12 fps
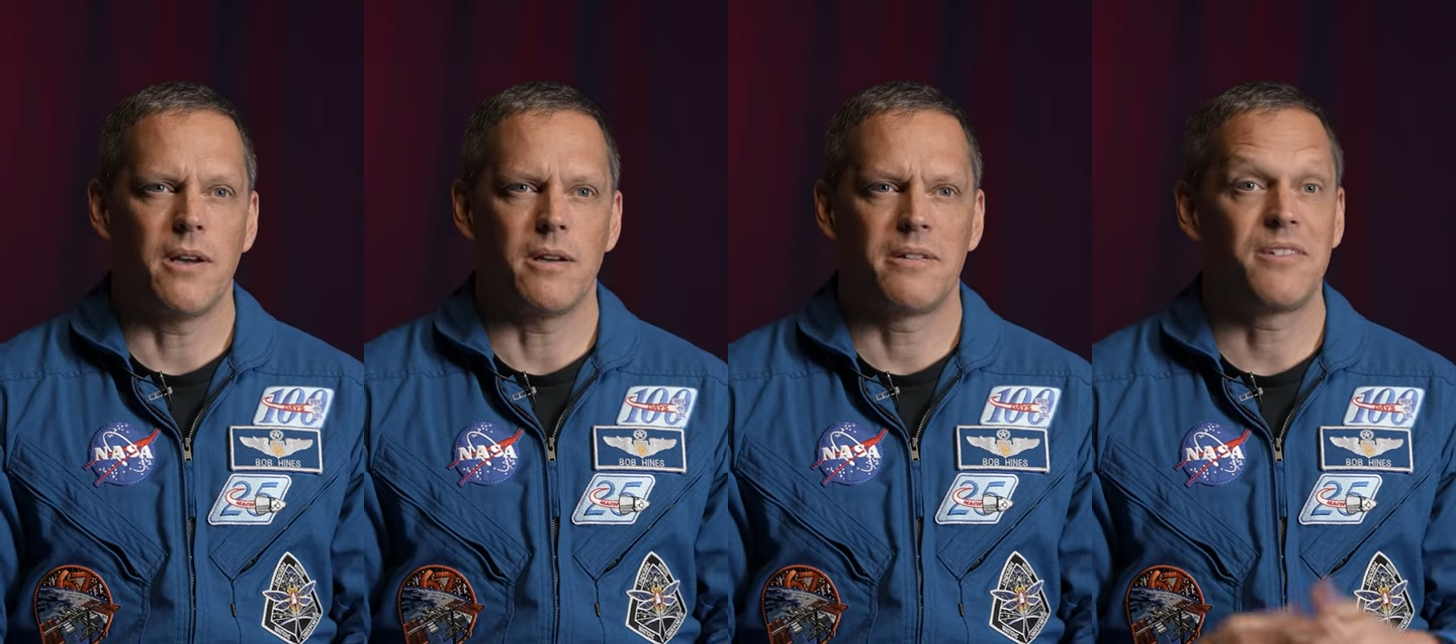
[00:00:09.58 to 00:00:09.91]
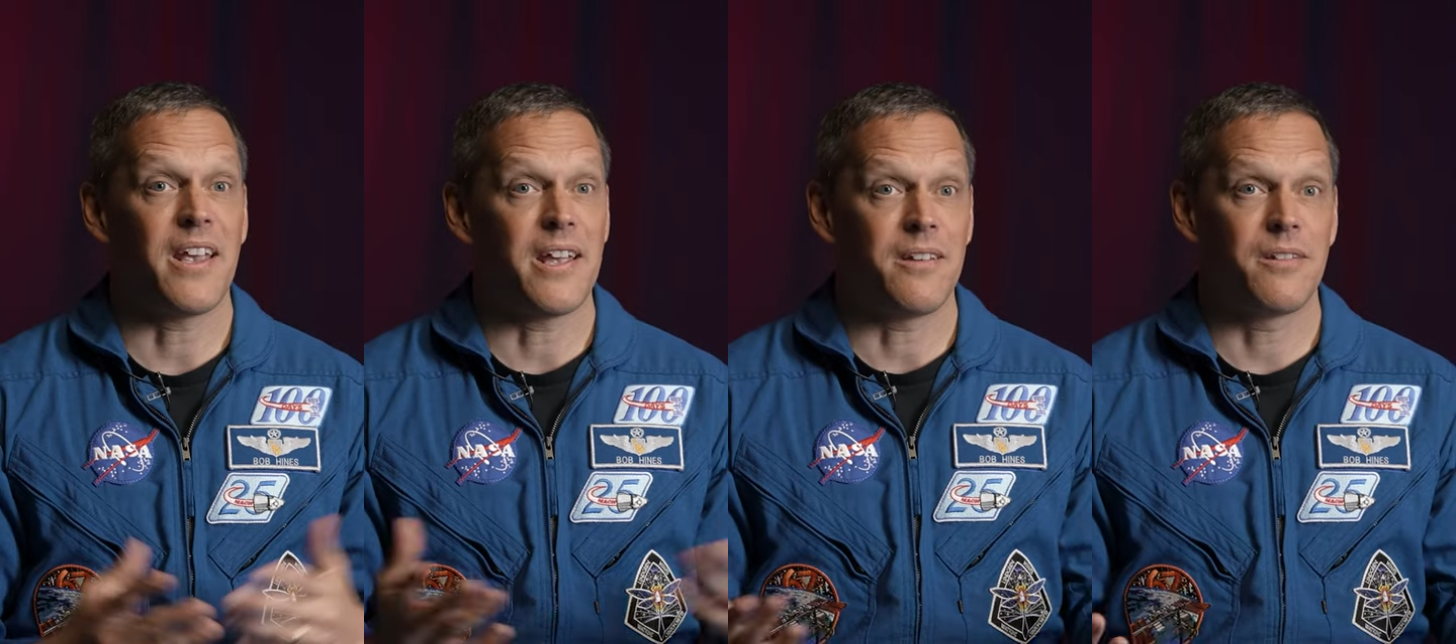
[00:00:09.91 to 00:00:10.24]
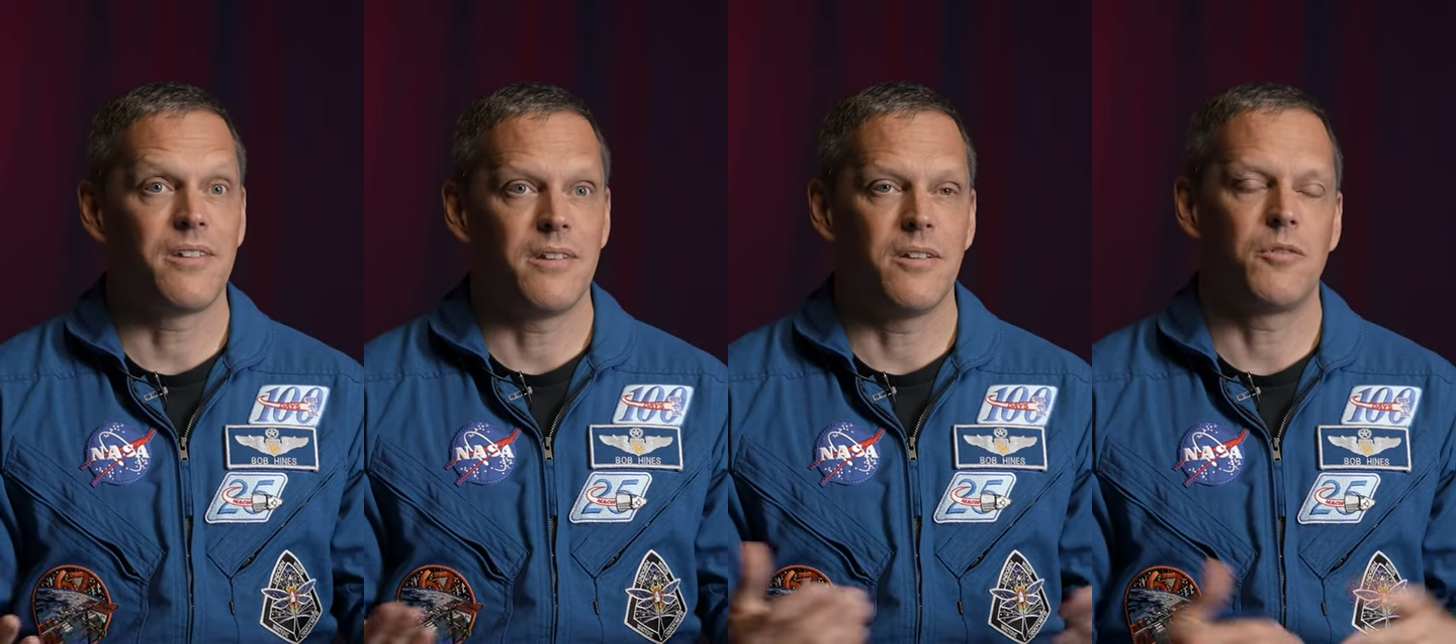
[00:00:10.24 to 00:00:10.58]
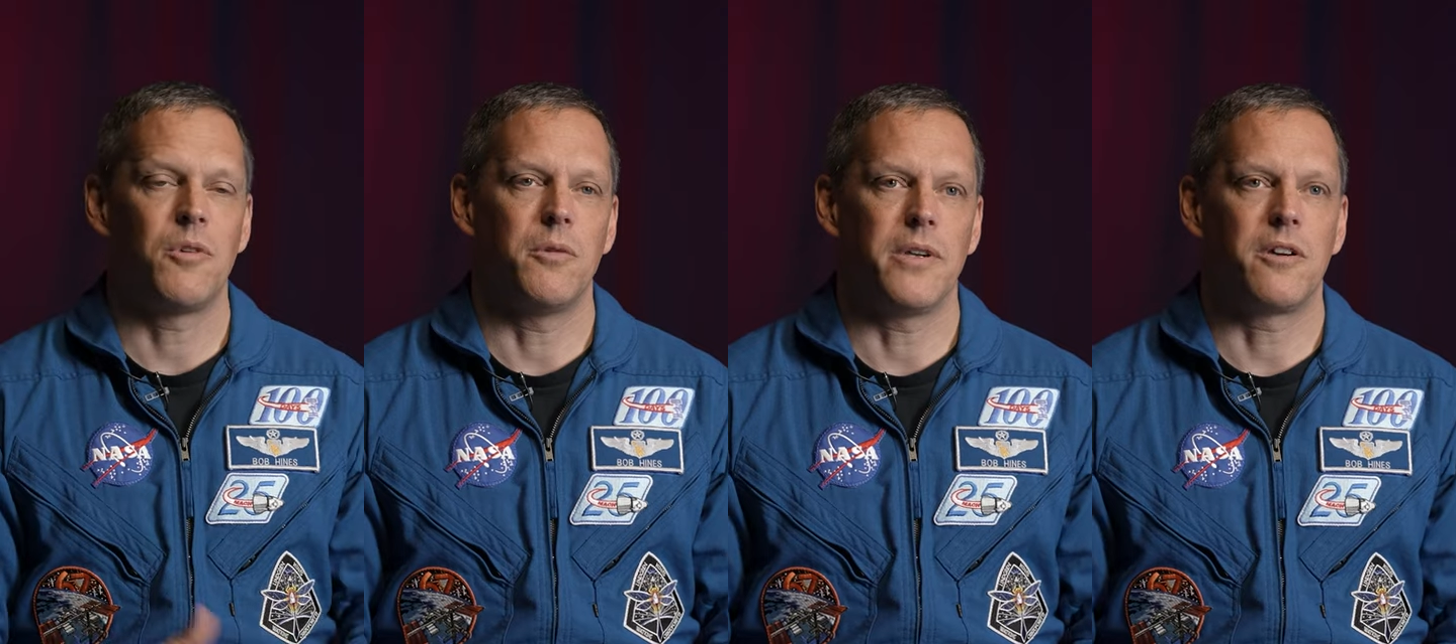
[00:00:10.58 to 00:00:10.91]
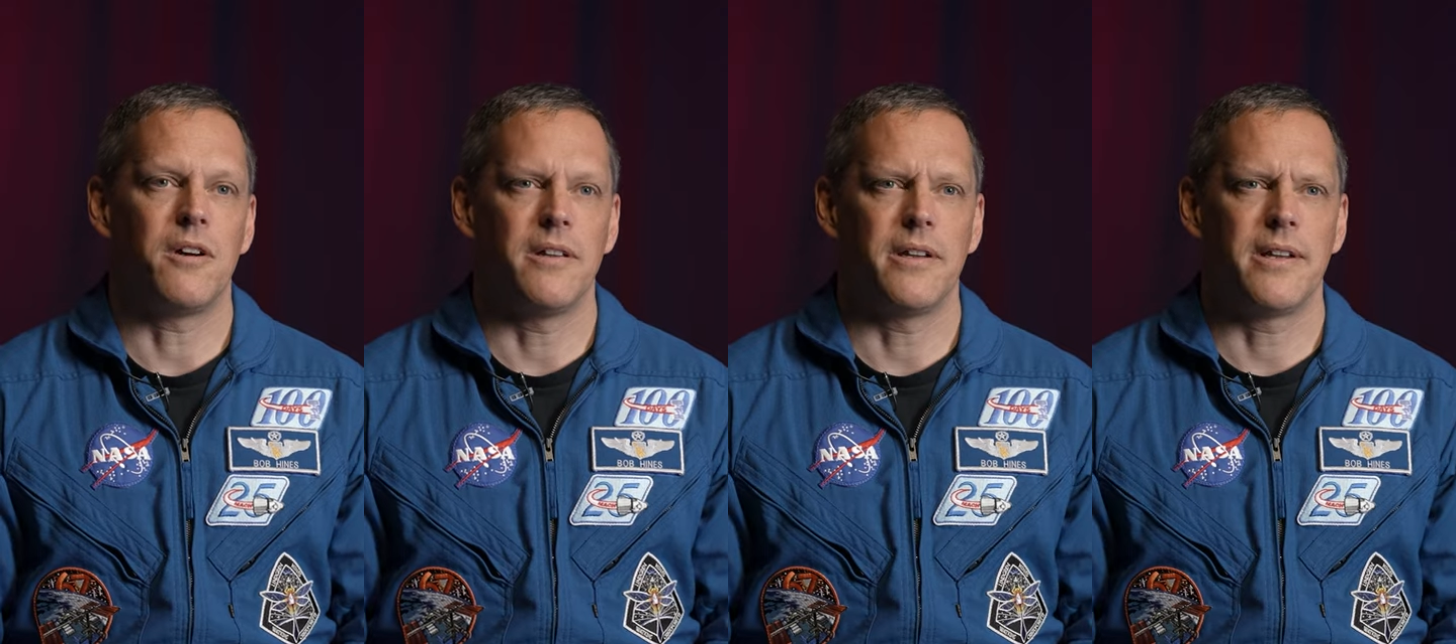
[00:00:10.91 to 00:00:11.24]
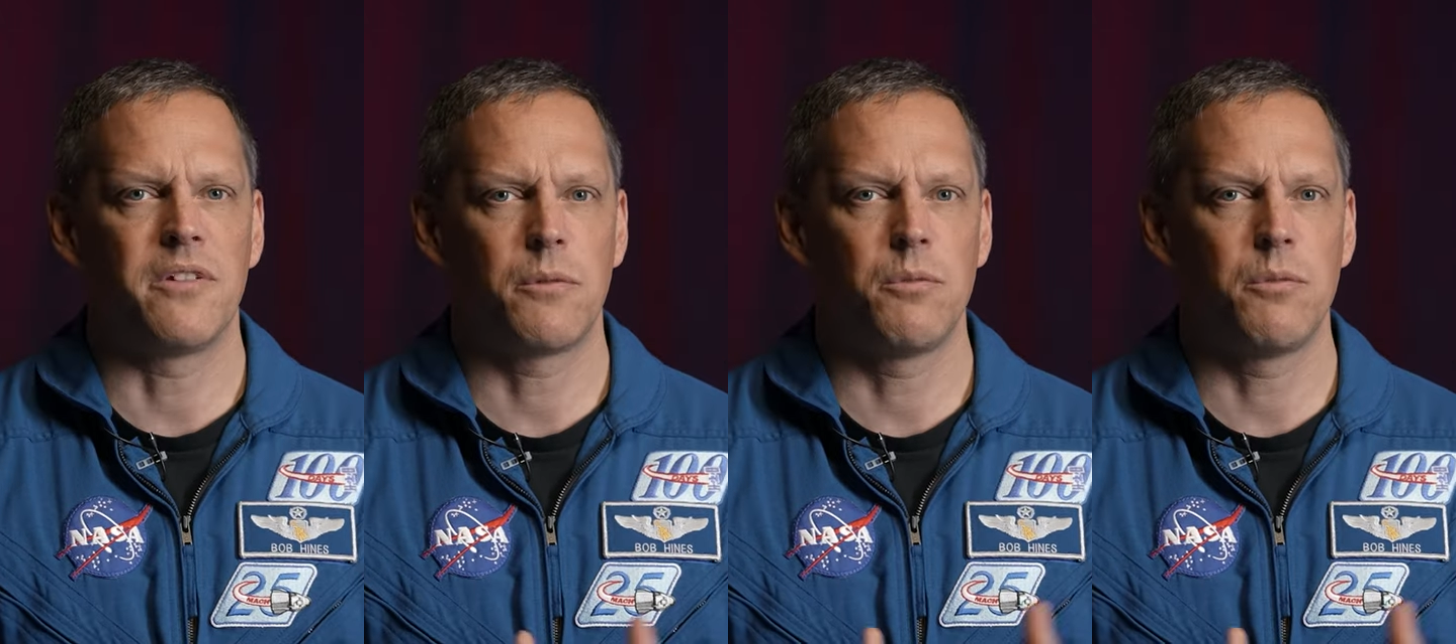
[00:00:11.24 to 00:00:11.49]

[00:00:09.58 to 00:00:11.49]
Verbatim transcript: Uh, SANS is what we call it.